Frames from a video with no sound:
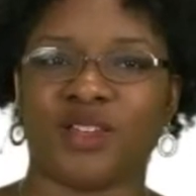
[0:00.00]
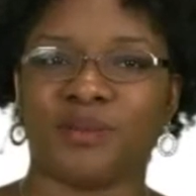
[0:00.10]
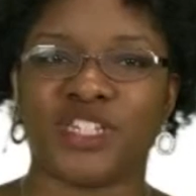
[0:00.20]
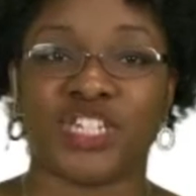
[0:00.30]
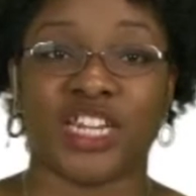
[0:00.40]

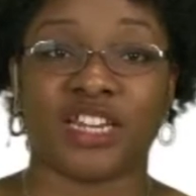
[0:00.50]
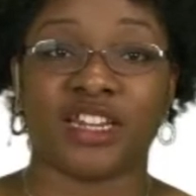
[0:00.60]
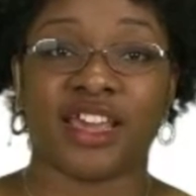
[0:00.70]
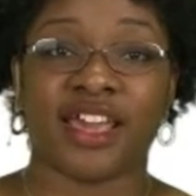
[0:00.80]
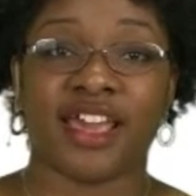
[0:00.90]
machine
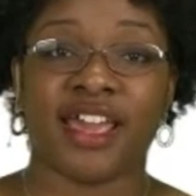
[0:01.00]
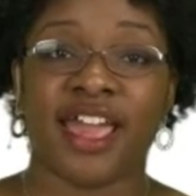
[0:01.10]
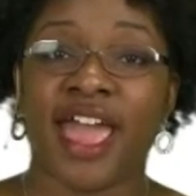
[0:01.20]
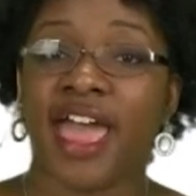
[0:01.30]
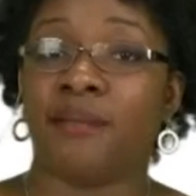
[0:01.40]

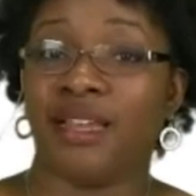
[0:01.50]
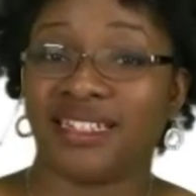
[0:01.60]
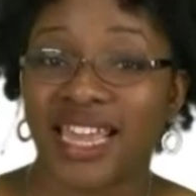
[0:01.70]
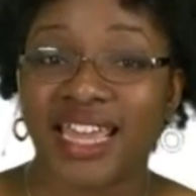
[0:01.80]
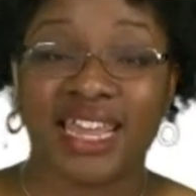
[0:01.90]
and
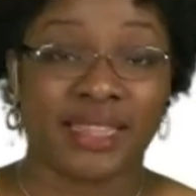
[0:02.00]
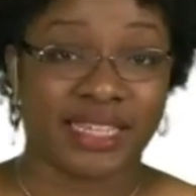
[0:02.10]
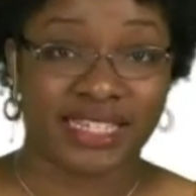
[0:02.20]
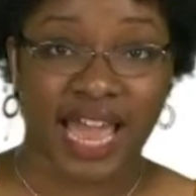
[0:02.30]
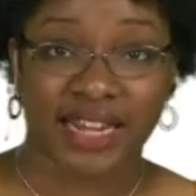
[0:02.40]
maintaining the
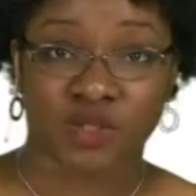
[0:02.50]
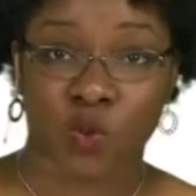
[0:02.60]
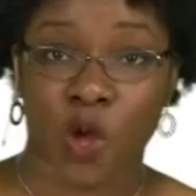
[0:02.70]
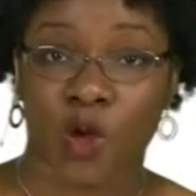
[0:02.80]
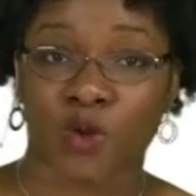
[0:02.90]
status
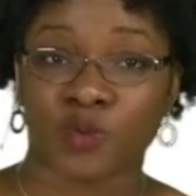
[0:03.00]
quo.